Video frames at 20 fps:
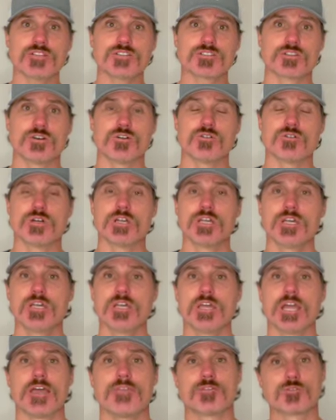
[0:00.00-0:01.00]
So,
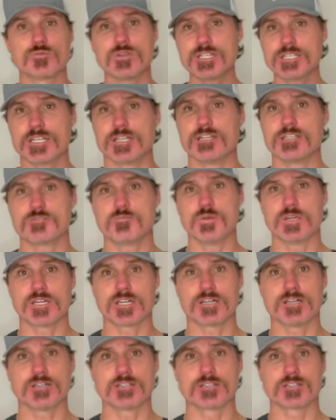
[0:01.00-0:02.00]
and the reason is
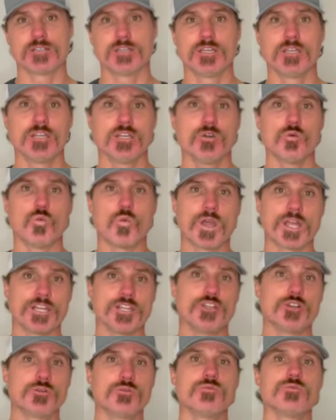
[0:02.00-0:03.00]
because when
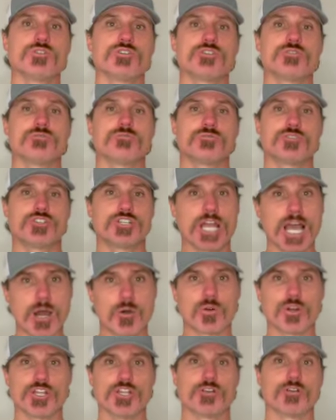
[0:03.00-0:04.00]
you
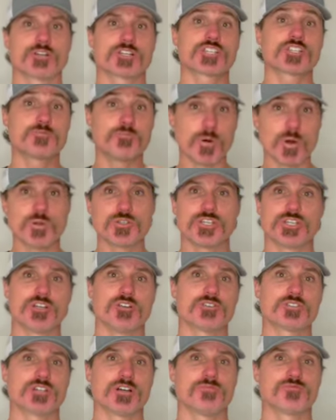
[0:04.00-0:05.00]
shower, you're exposing
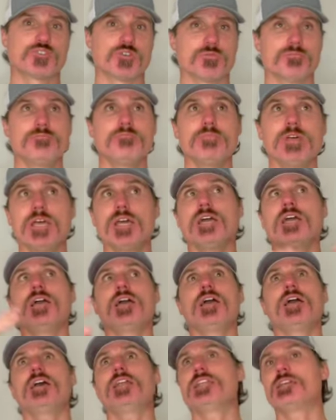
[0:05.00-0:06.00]
yourself to
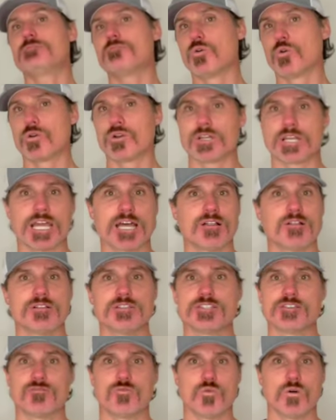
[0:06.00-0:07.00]
many more gallons
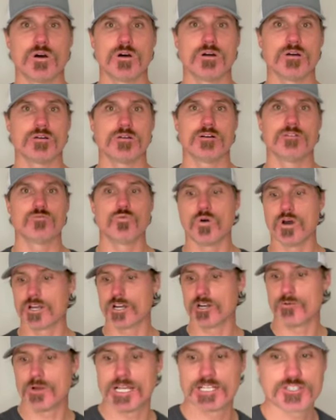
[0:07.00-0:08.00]
of water,
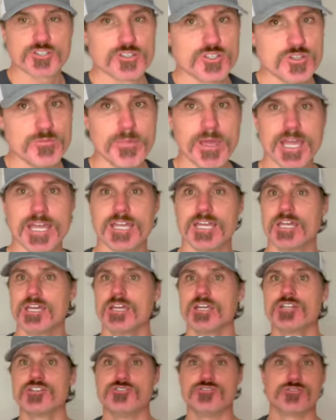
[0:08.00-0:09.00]
right? So you may
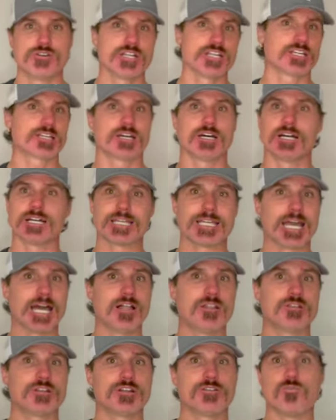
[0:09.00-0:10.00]
drink a
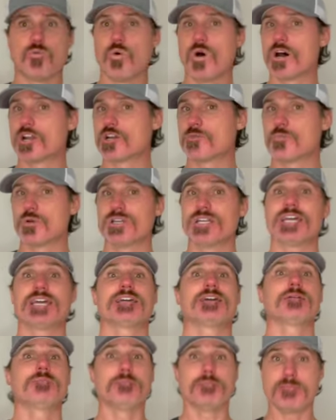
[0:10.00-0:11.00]
gallon of water per
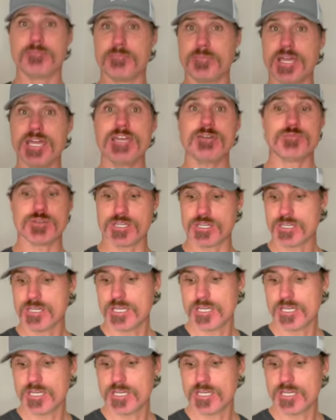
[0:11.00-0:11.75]
day, maybe.